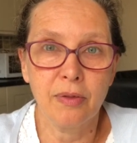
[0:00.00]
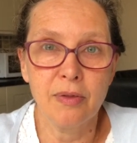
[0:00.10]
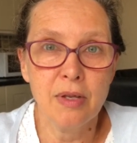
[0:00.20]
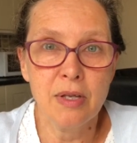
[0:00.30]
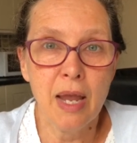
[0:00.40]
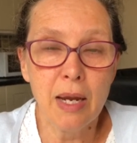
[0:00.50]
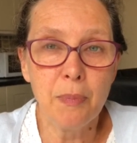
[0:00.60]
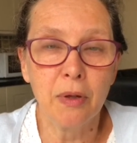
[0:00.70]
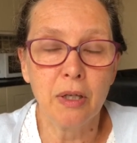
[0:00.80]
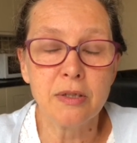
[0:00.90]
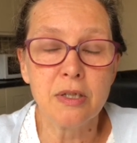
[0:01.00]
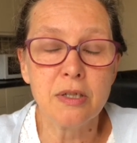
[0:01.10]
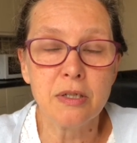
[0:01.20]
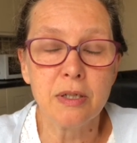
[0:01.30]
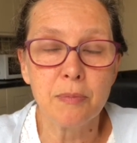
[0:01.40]
Nabal has
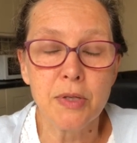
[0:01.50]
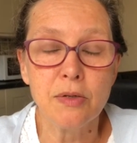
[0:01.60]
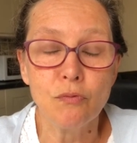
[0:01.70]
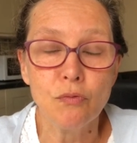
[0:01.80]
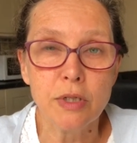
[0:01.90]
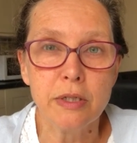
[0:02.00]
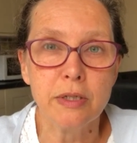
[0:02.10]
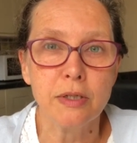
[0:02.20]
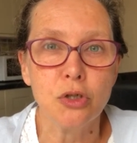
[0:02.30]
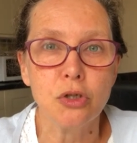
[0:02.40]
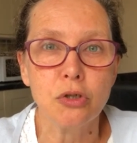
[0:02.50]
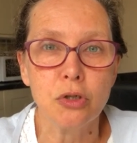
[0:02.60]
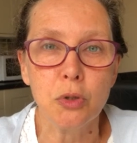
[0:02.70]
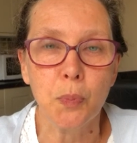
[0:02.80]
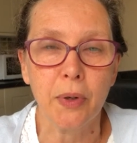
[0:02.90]
done something really
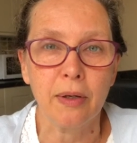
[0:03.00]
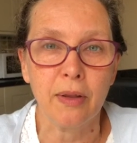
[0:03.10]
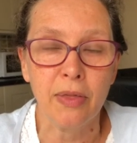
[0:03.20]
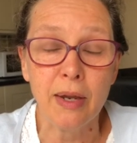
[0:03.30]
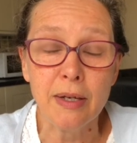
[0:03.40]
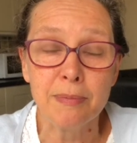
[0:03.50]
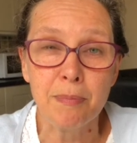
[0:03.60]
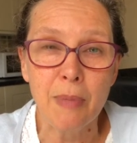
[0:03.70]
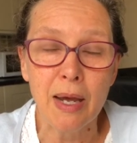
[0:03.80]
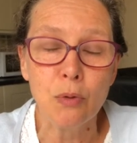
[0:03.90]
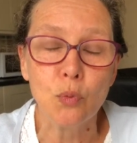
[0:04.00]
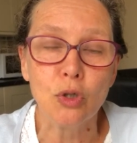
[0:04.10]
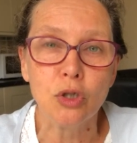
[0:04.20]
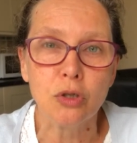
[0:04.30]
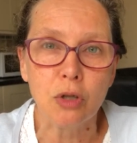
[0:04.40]
stupid. These men
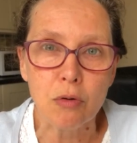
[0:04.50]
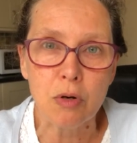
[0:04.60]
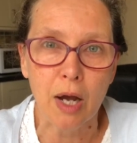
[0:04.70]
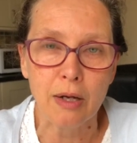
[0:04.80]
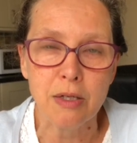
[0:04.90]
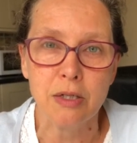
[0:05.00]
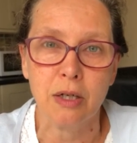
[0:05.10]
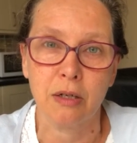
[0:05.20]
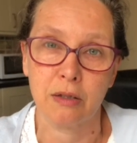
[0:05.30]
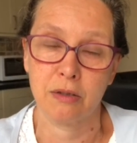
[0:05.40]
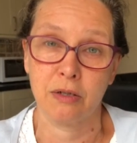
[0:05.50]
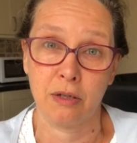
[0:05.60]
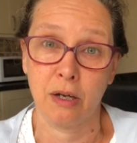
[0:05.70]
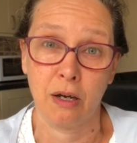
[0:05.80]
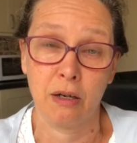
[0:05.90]
were so kind
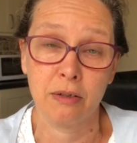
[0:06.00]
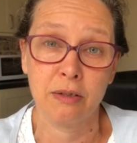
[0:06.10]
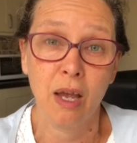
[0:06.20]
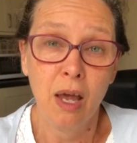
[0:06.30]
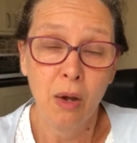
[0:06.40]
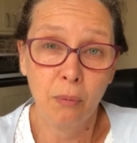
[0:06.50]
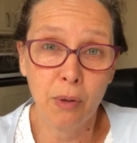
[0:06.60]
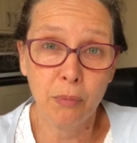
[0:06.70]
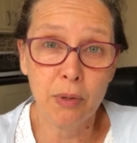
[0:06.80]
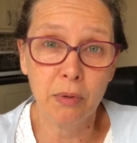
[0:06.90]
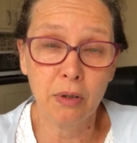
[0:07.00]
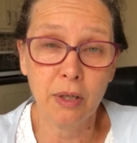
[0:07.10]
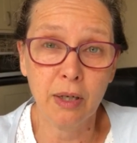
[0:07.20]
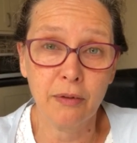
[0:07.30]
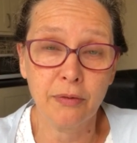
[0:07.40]
to us when we were
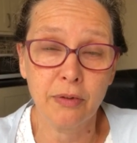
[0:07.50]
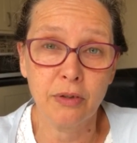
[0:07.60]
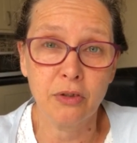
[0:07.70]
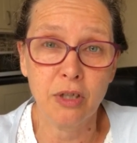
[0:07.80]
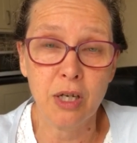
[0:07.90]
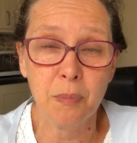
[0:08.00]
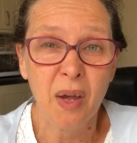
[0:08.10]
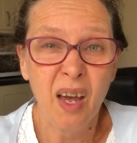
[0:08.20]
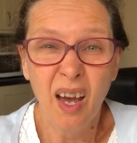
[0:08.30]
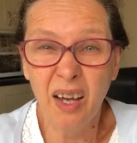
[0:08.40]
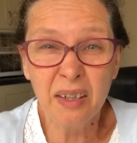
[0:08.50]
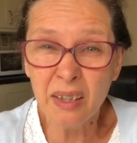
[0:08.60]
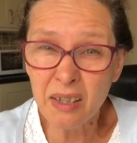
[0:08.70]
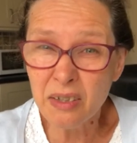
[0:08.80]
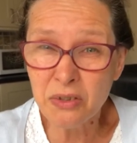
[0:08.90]
looking after the sheep, and
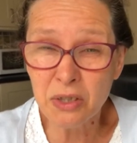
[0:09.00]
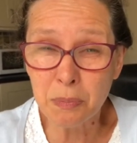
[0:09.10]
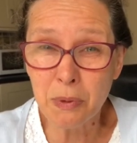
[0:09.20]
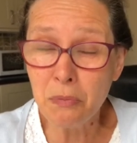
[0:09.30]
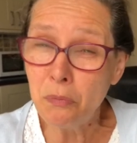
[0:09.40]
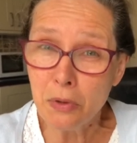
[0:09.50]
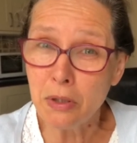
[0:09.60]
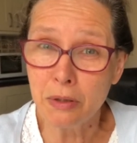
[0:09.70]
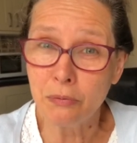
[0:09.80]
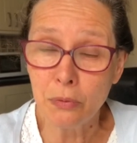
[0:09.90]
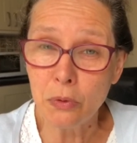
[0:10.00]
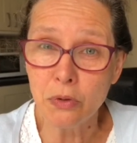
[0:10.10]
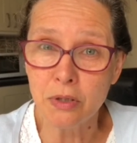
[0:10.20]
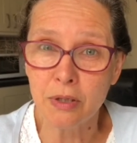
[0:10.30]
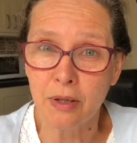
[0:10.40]
he's just been really
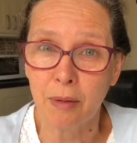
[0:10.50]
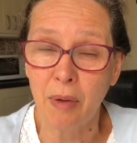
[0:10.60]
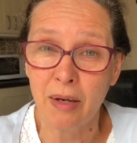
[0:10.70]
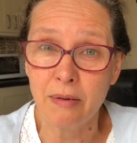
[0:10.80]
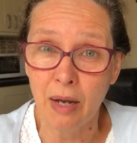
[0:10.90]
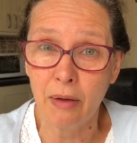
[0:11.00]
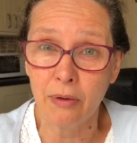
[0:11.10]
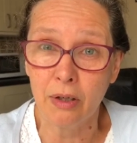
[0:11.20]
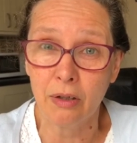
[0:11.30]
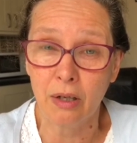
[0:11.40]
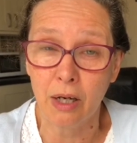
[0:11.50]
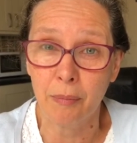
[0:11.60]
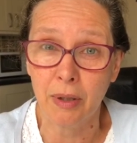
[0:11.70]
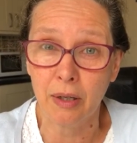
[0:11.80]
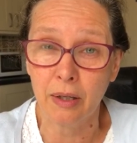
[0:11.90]
rude to them, and now they're going to
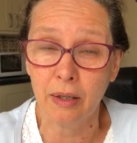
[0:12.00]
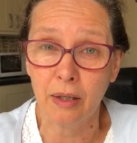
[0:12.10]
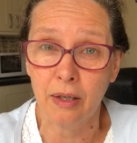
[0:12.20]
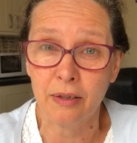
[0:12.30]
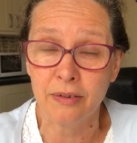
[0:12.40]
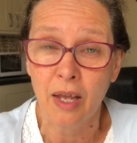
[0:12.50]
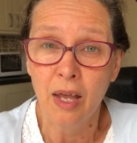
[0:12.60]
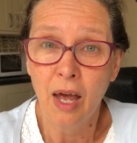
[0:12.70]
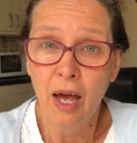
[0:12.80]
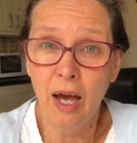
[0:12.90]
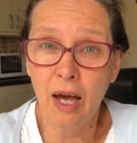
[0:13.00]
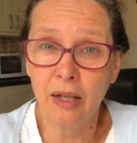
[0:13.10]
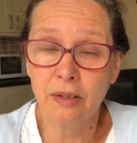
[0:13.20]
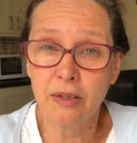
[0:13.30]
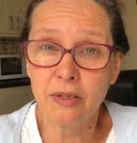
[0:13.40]
come and kill us.
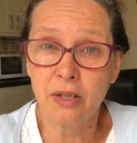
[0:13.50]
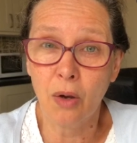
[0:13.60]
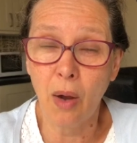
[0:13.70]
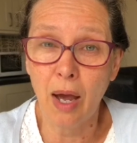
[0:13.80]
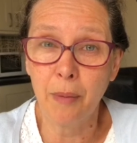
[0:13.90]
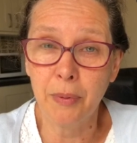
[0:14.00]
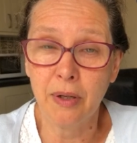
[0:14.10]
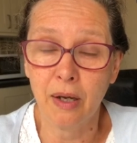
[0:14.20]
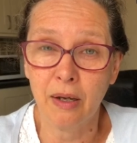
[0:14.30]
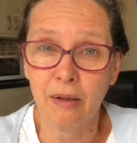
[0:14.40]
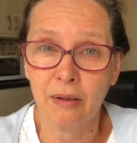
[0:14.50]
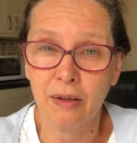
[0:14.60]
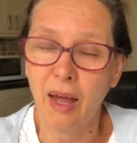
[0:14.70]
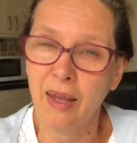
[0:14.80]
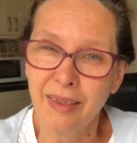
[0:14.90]
And so Abigail,
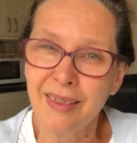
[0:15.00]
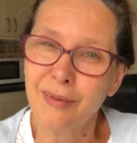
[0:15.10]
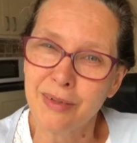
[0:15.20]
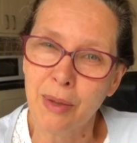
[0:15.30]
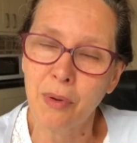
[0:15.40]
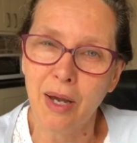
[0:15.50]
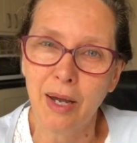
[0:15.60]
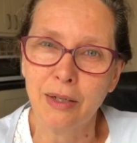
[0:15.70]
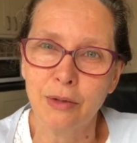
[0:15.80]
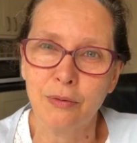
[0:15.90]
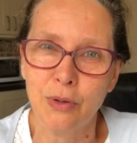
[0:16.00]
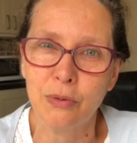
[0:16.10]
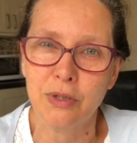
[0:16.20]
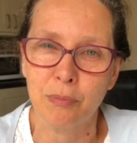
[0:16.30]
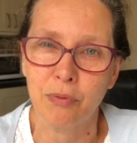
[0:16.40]
I think they were kind of
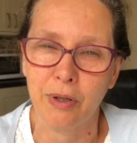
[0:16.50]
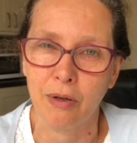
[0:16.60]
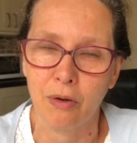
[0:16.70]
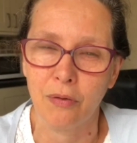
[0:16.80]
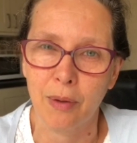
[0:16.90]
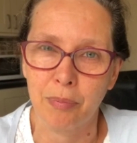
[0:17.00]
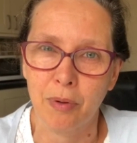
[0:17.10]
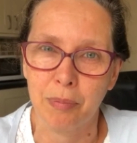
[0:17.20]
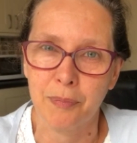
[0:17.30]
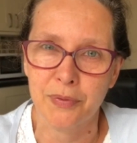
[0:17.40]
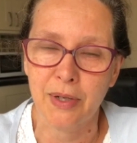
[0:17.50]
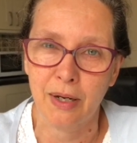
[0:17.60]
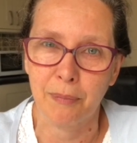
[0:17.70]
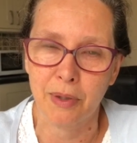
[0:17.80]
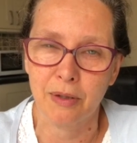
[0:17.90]
used to bringing all their problems to
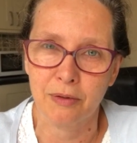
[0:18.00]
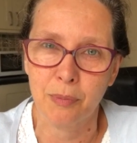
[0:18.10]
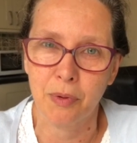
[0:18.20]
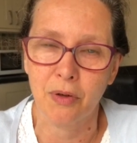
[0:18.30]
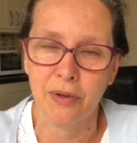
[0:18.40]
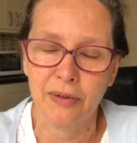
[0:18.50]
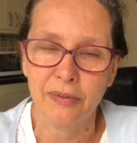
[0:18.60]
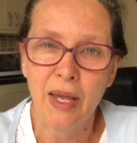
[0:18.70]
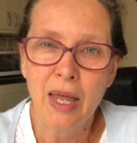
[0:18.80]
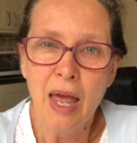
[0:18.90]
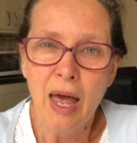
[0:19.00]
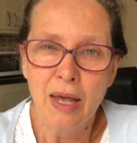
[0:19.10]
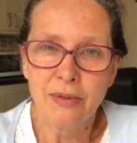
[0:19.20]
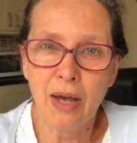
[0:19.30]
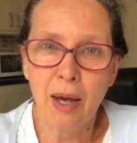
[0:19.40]
Abigail, to be honest.
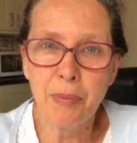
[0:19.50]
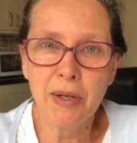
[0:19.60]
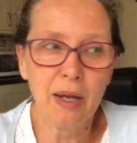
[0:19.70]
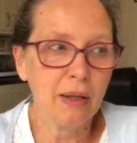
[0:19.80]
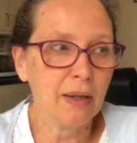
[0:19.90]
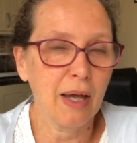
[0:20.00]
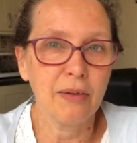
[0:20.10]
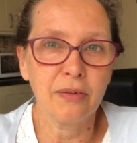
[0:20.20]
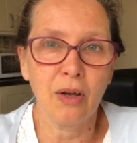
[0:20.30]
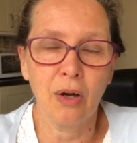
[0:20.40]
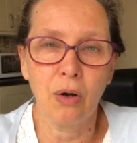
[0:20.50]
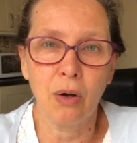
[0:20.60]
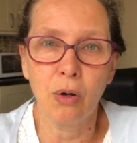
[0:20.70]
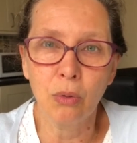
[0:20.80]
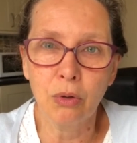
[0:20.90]
So Abigail gets a
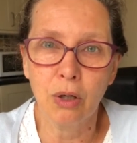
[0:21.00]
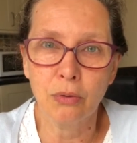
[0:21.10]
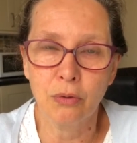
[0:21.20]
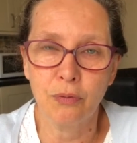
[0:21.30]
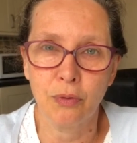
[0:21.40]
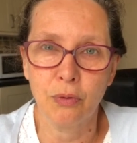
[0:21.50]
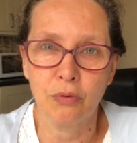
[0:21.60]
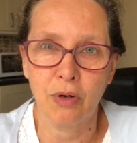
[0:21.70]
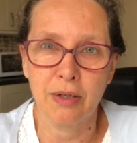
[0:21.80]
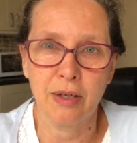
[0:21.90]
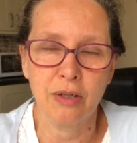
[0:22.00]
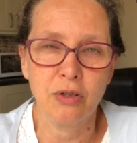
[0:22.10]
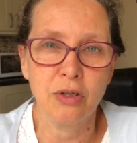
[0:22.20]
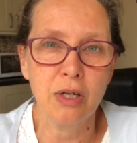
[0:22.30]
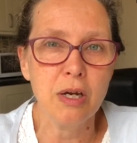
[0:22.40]
whole load of food ready.
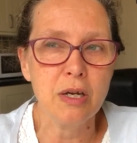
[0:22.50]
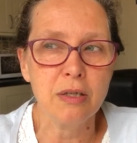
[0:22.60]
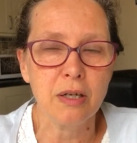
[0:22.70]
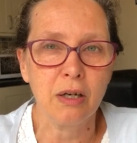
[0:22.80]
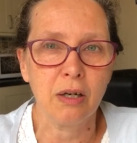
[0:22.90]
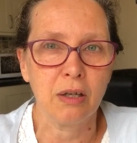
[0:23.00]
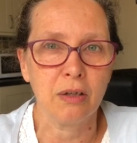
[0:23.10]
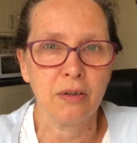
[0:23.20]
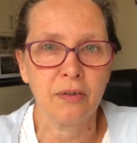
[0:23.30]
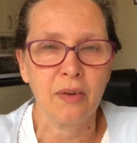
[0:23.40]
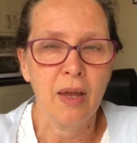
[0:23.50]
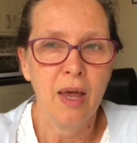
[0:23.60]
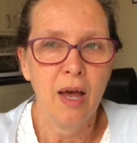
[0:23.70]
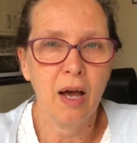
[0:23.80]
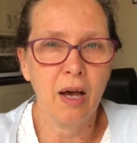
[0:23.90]
She turns her